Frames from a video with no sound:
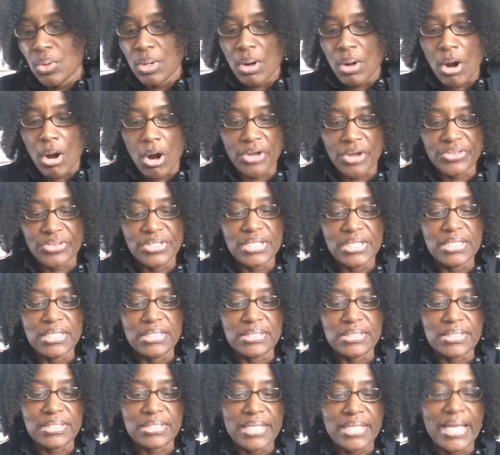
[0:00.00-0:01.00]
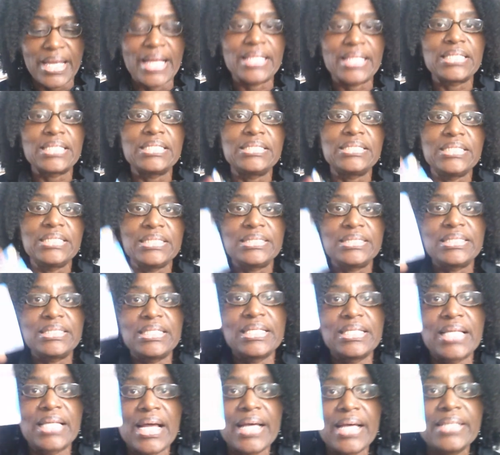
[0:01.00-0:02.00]
are these LED
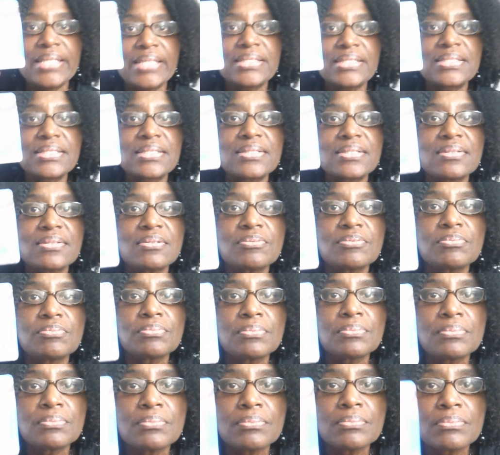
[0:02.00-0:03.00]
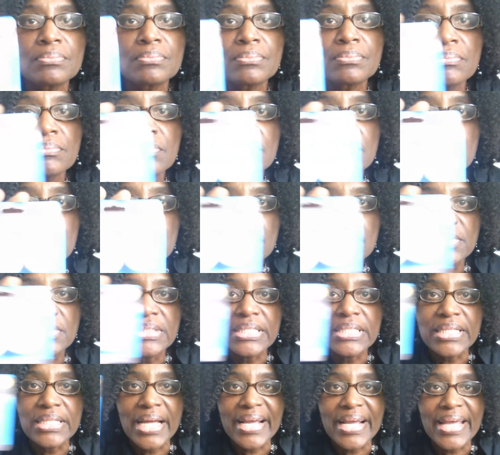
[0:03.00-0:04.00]
tea lights.
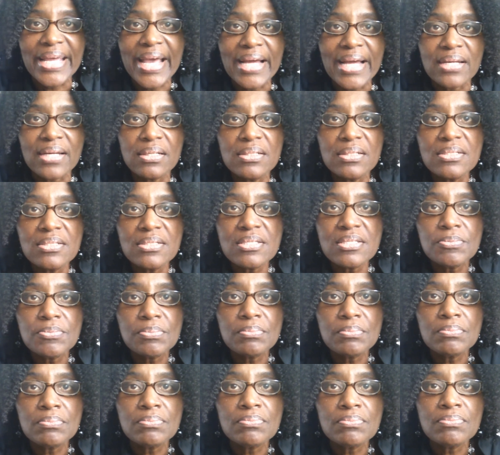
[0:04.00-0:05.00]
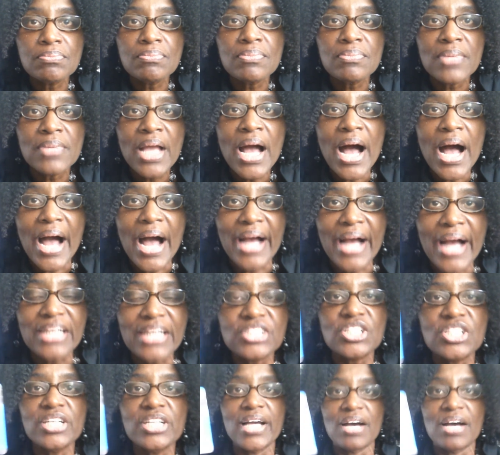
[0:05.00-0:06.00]
Tea light candles. I
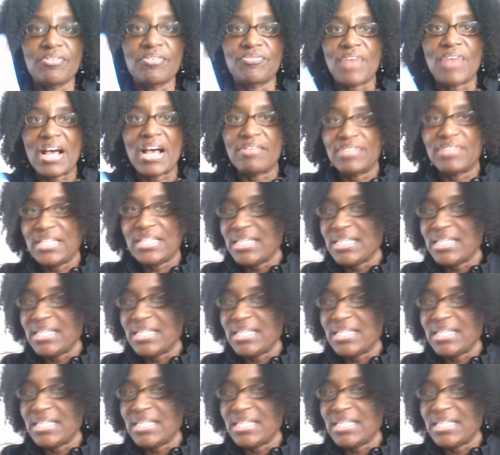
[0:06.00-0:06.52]
actually got 5 of